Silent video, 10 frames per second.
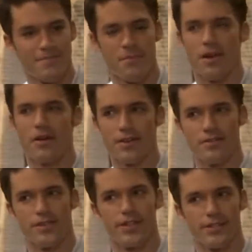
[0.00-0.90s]
But I'll get
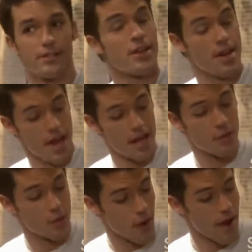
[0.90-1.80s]
her there. I
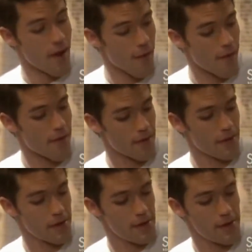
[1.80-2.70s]
don't know how,
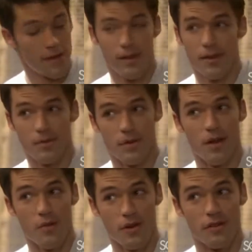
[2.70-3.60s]
but
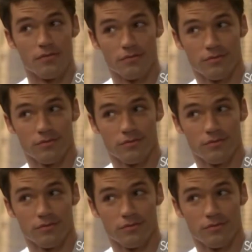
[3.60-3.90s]
I will.